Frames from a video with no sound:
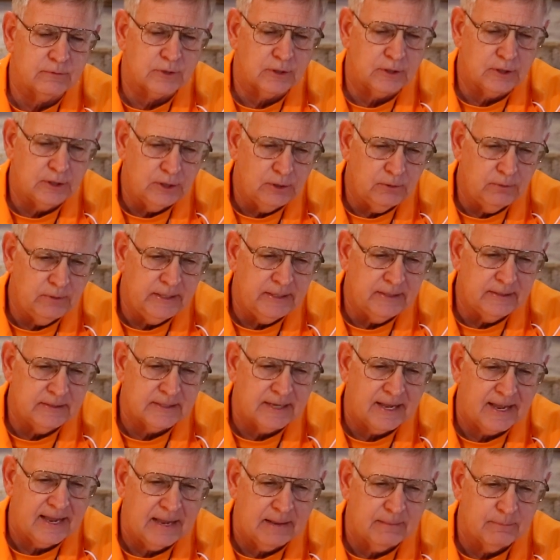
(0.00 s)
was a unique
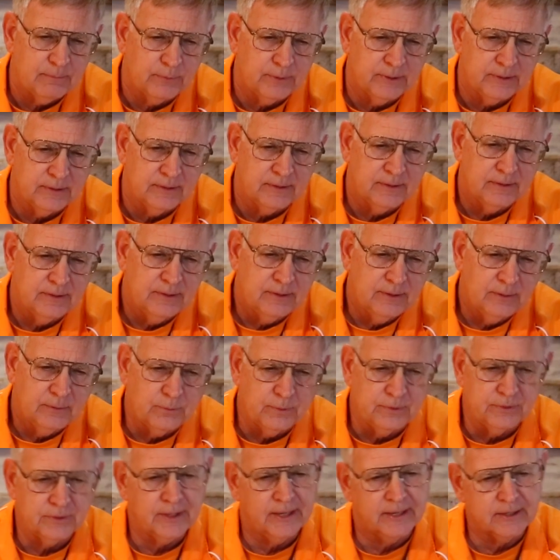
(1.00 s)
time
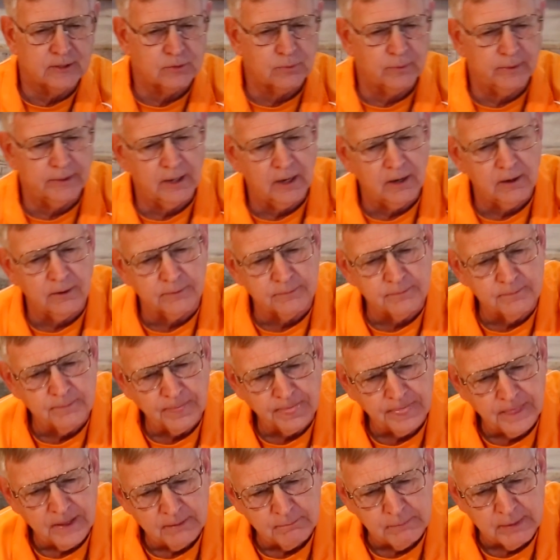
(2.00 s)
when things went on.
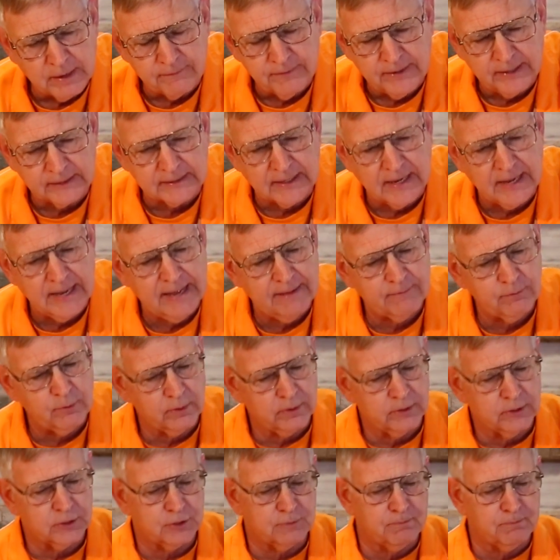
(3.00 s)
Matter of fact, I have one of the